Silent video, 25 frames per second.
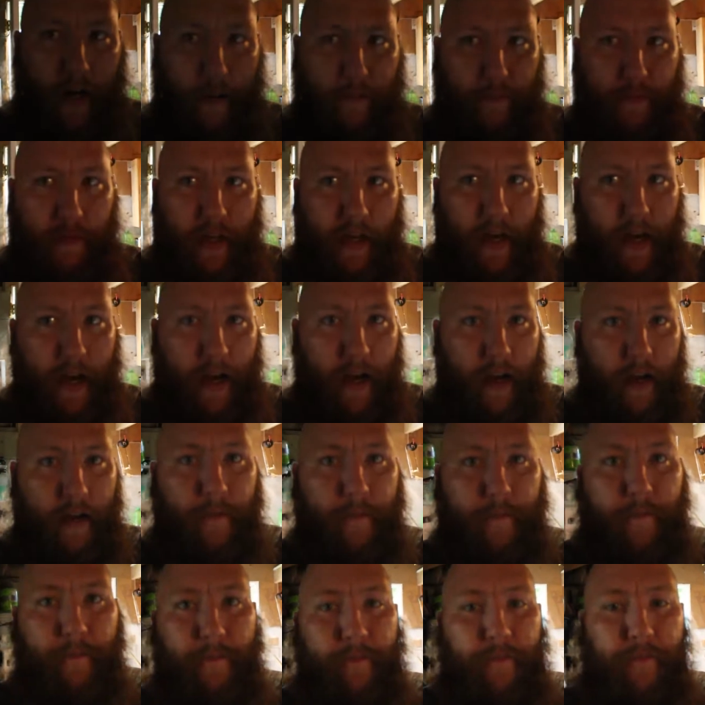up today.
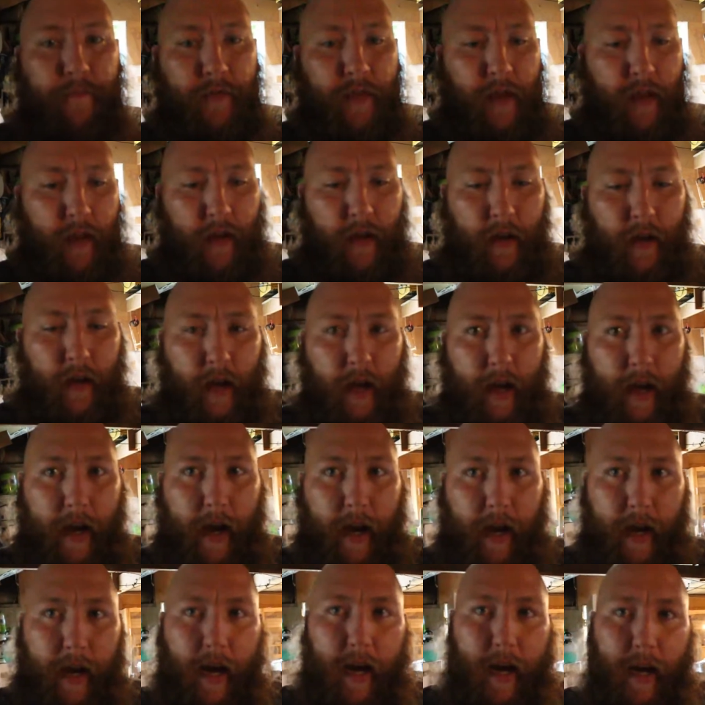
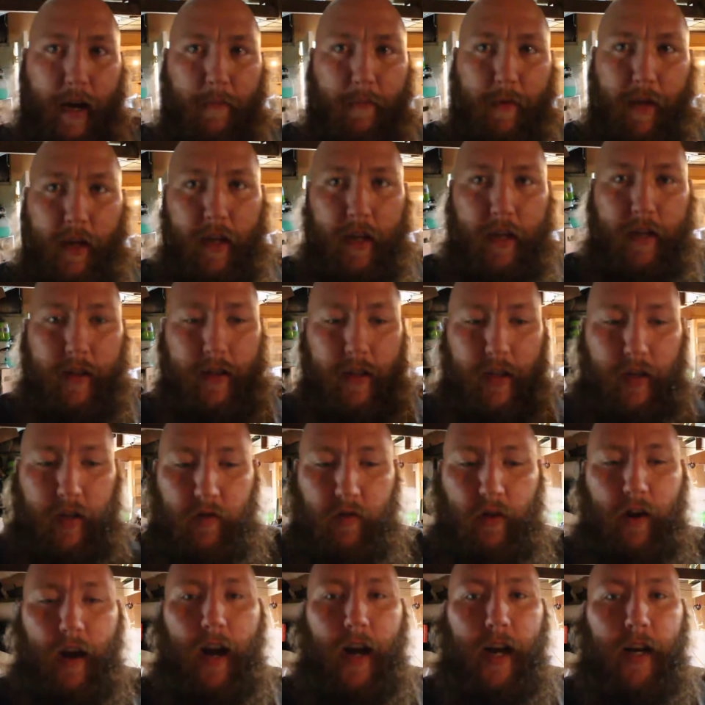And I am in the
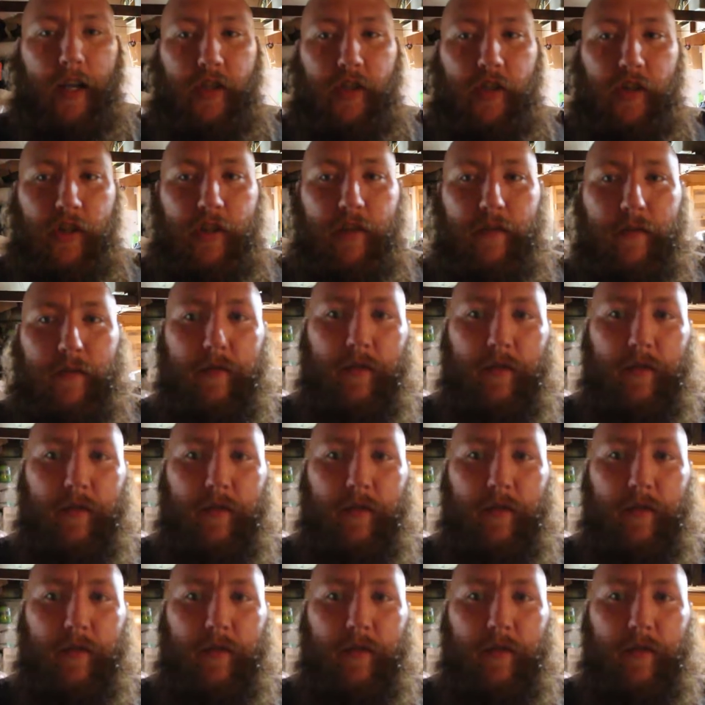garage